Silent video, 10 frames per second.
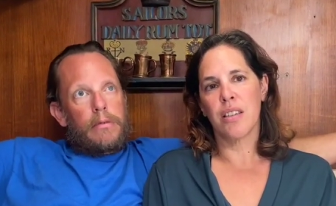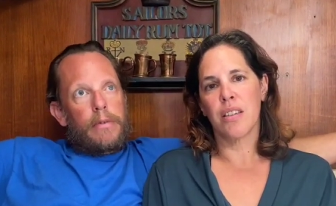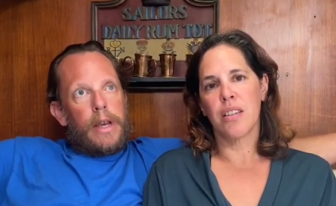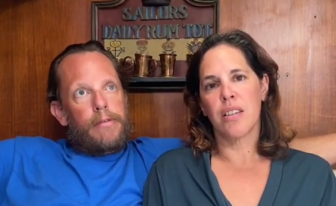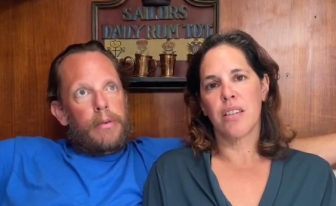Speaker 1: of the
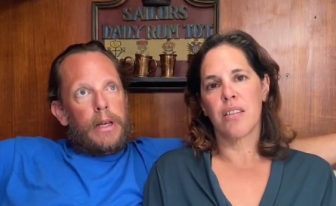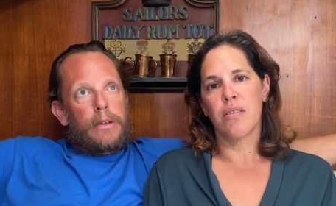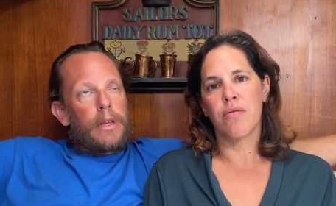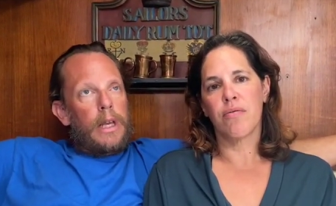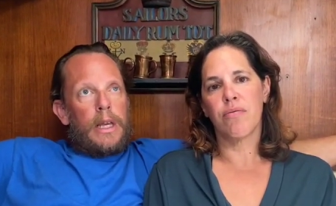reef
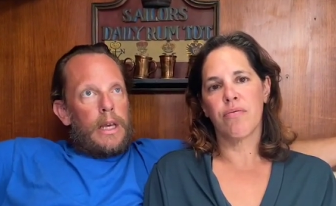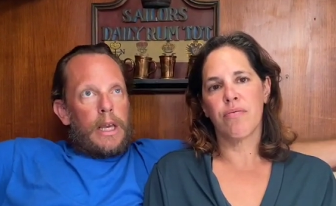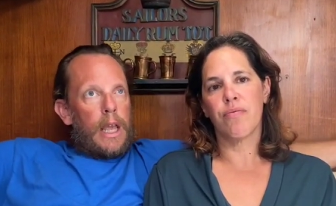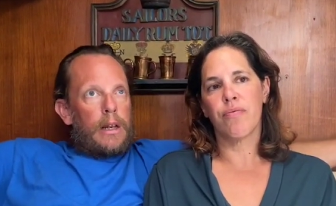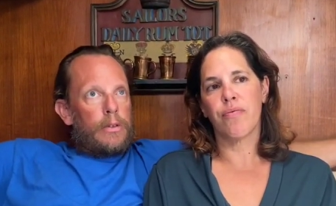because
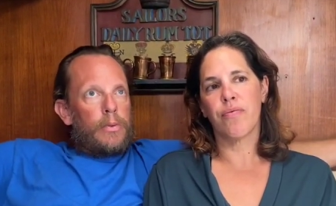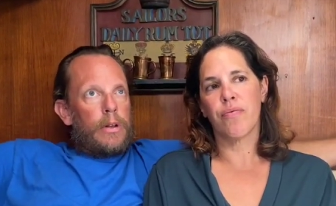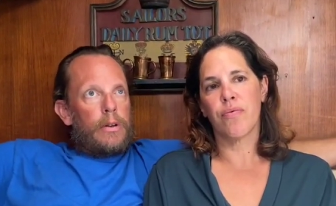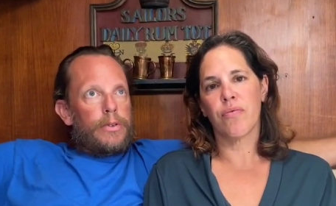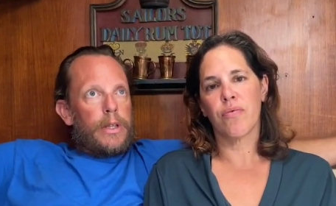again, it's one
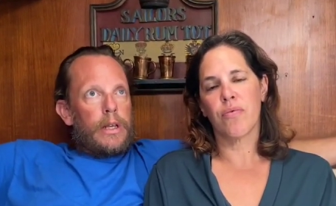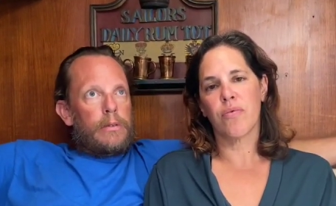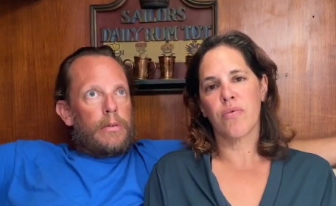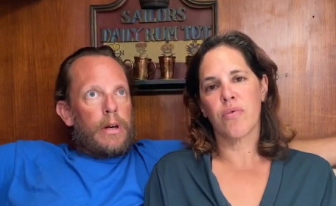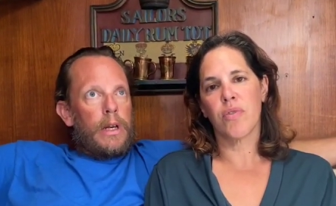of those
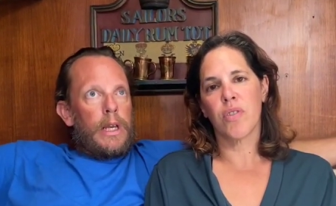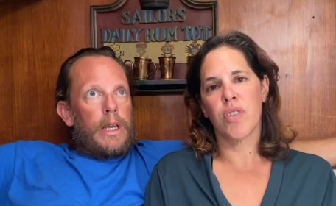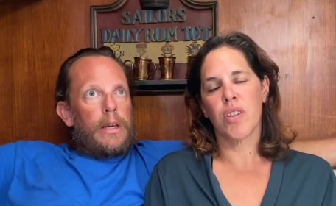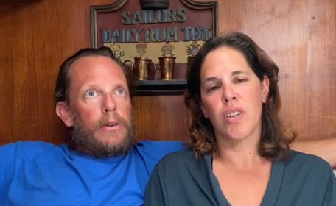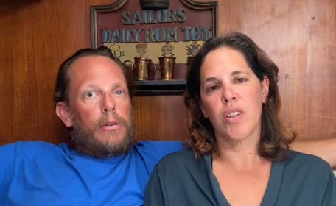things where
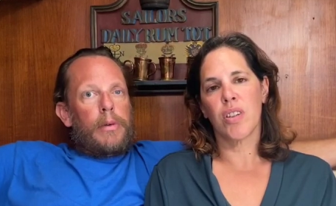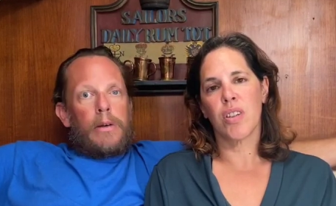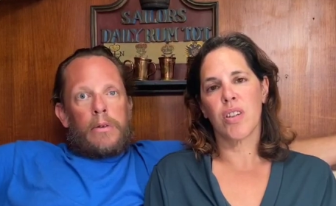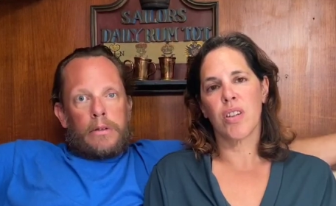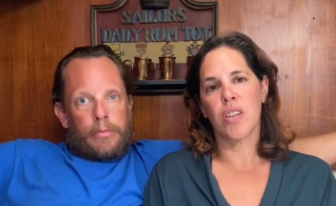it could
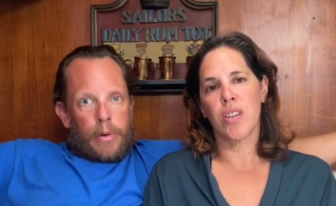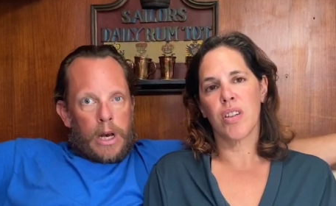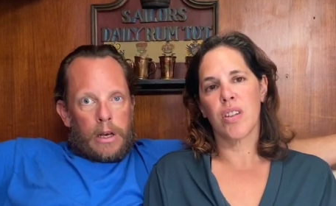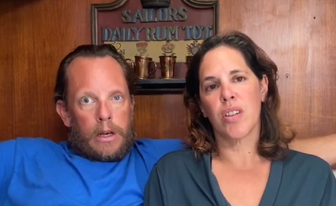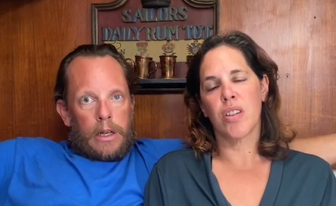be one
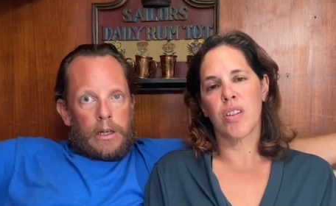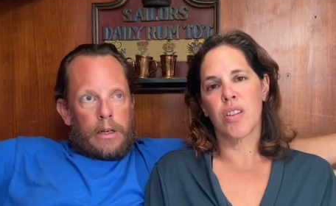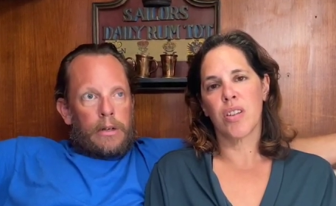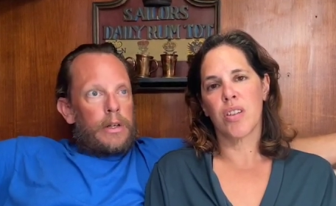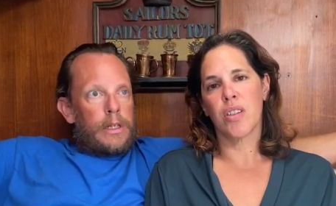spot and
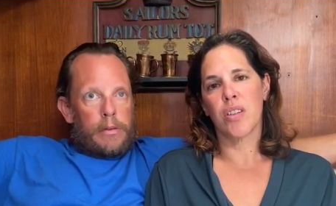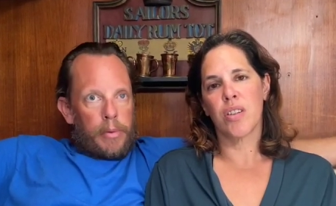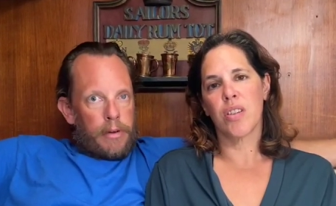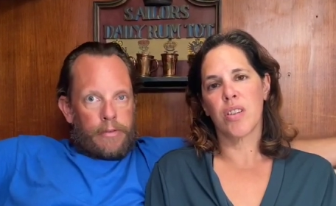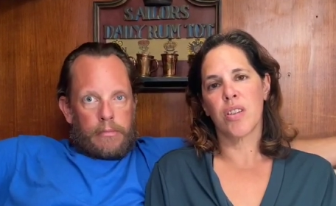then it could
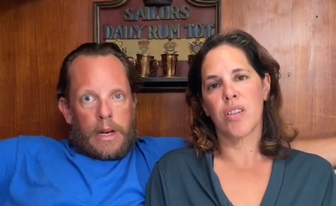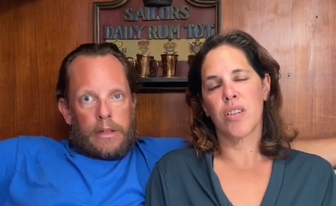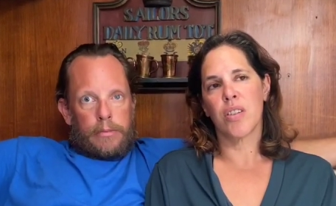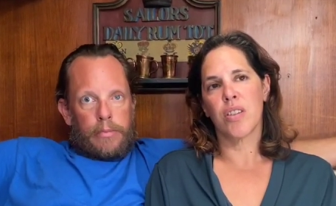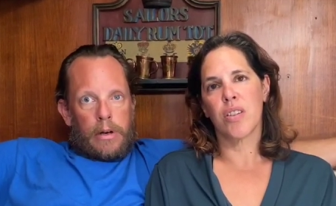disappear from
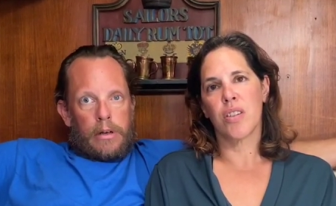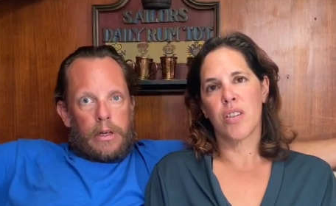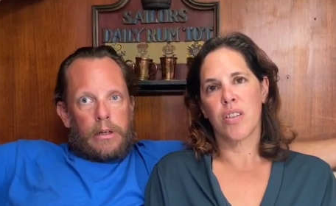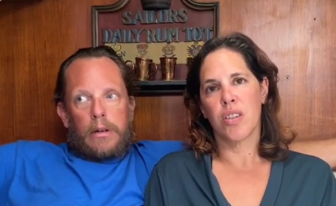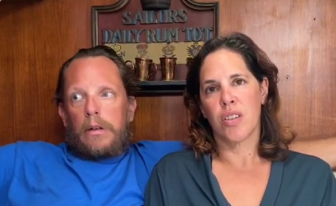that spot.
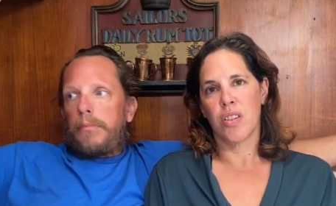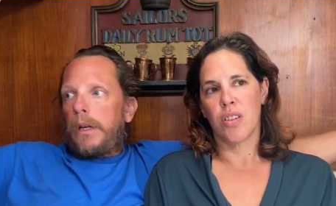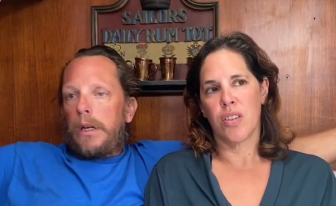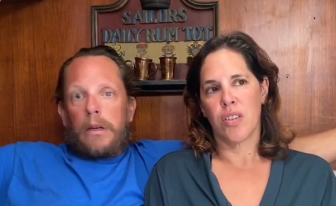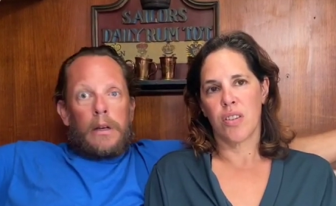It could
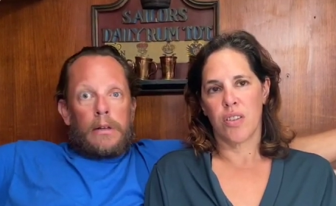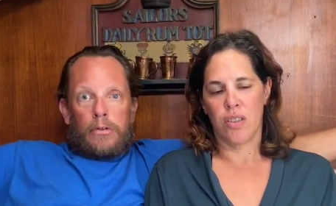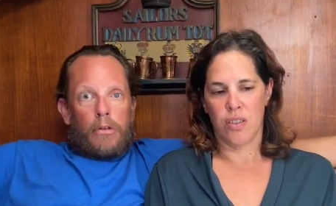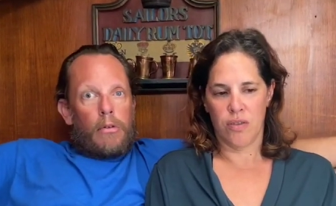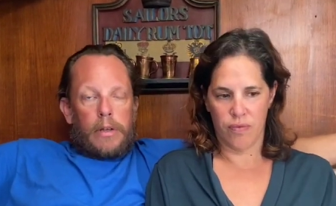be
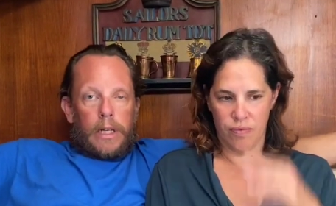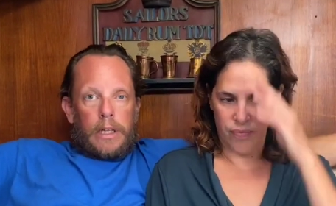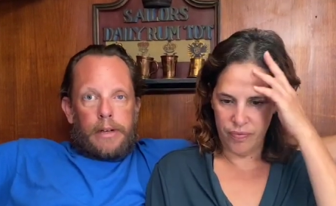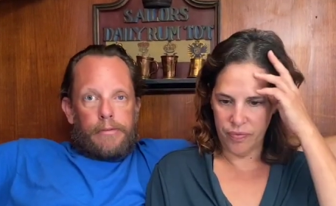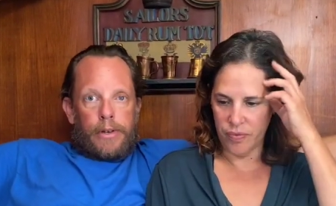totally
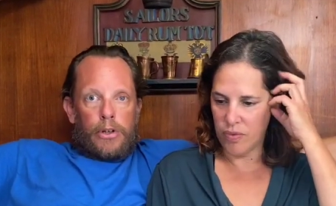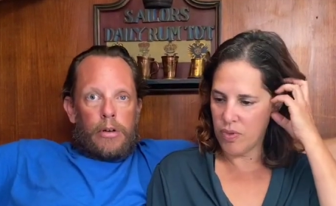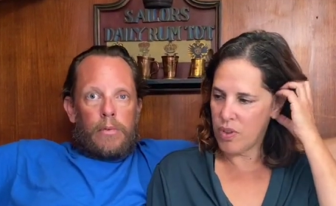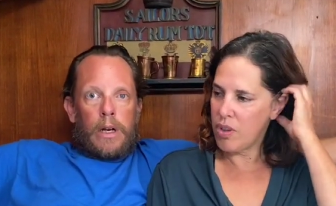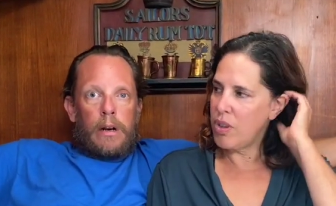clean fish
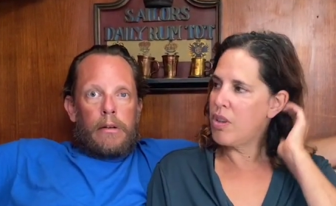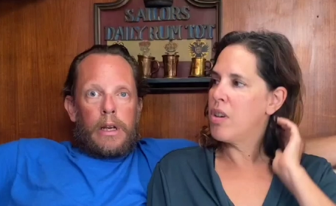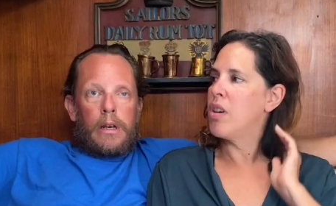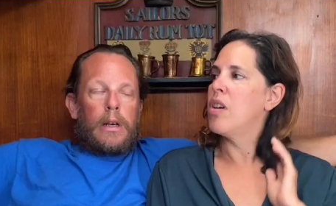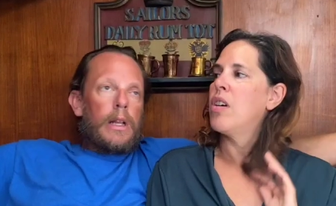in one
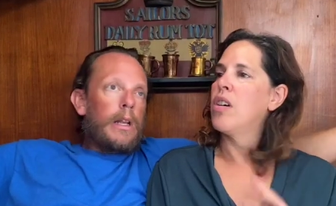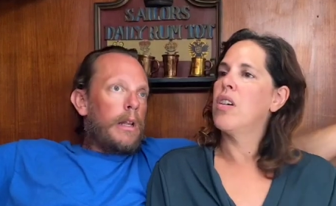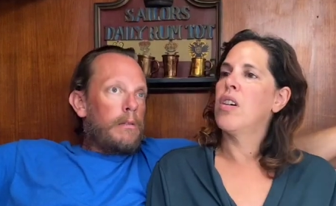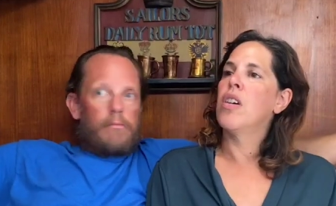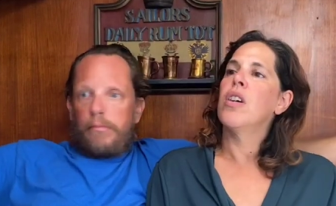area and
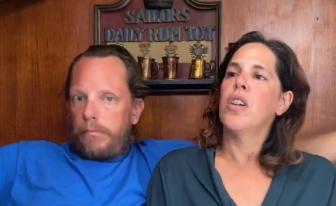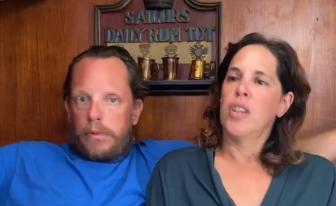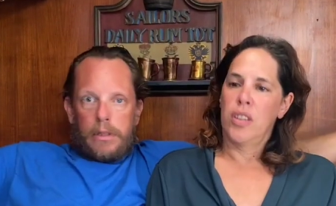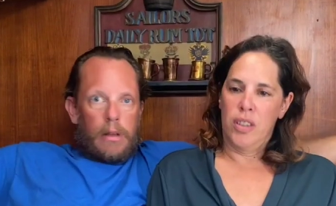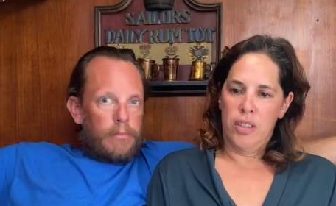then
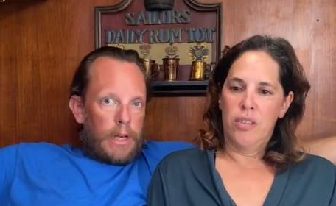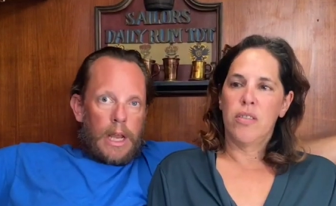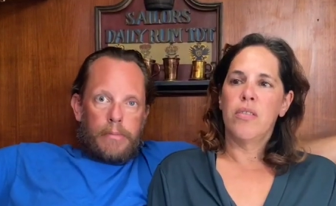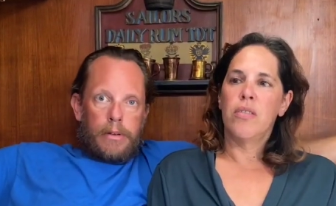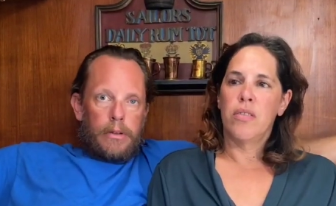something
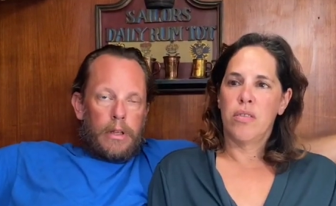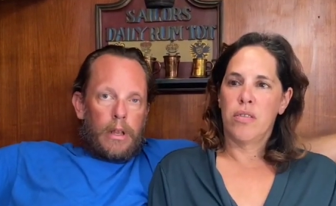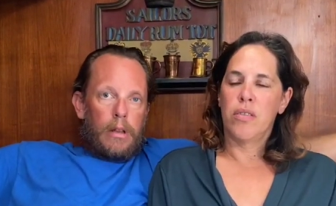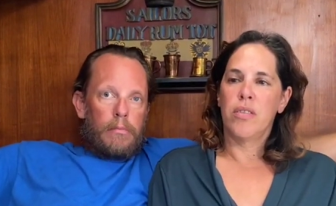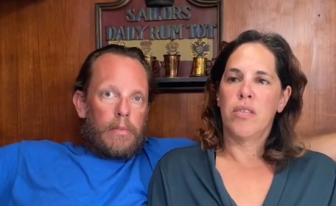happens.
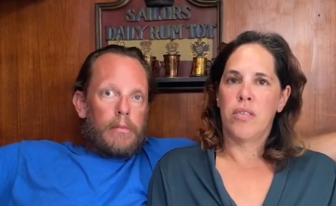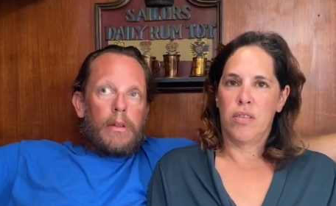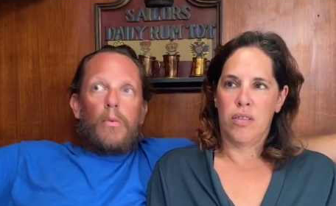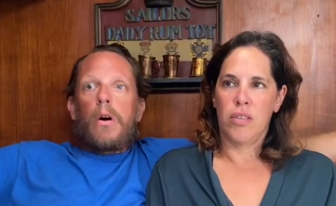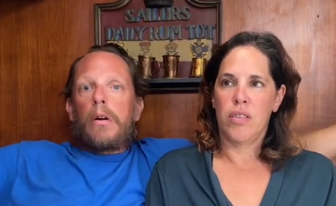It, maybe
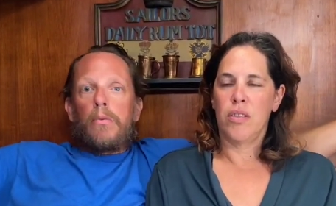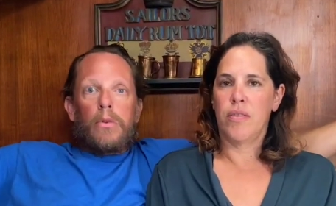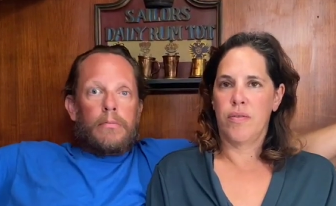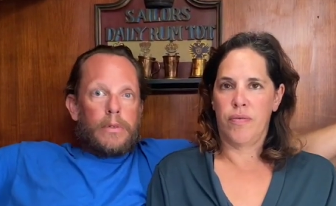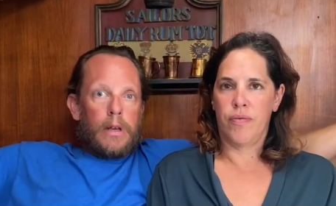the water
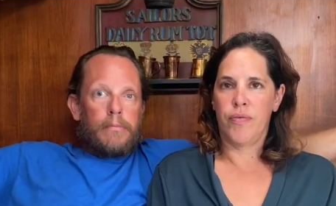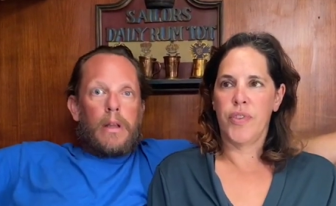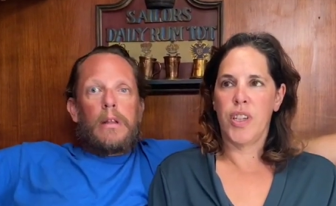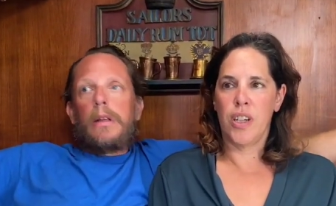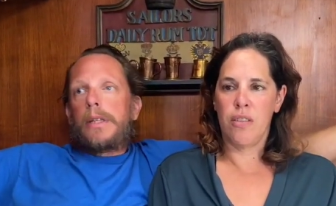warms up
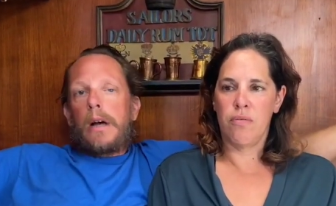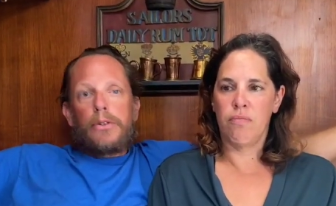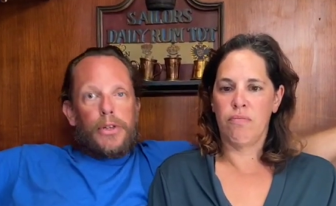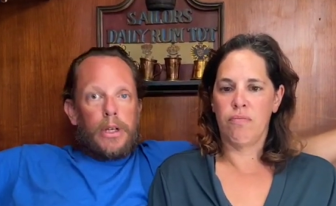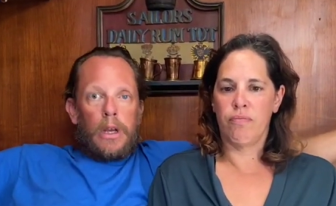and yeah. this
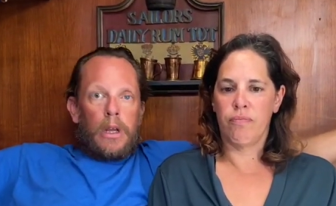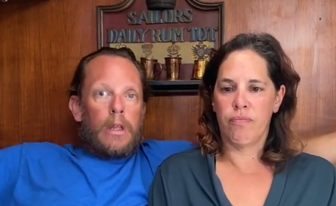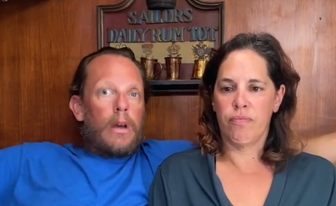algae